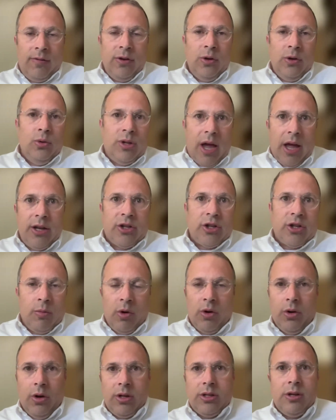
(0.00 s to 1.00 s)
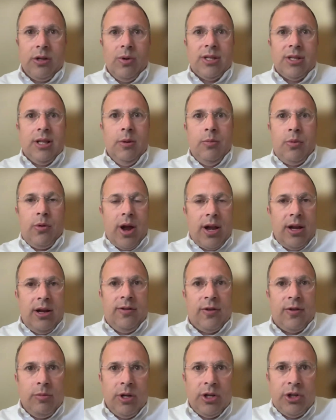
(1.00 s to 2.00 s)
Judah and Shimon also was
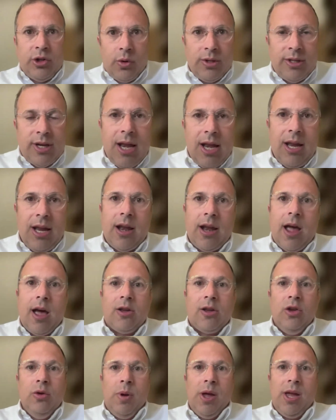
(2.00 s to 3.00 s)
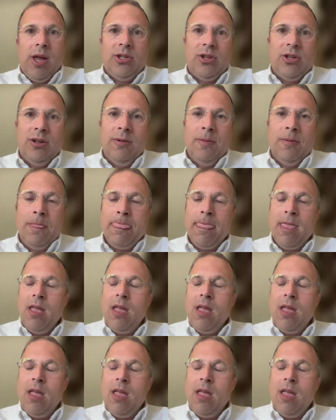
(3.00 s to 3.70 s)
liberated from the Jordanian occupation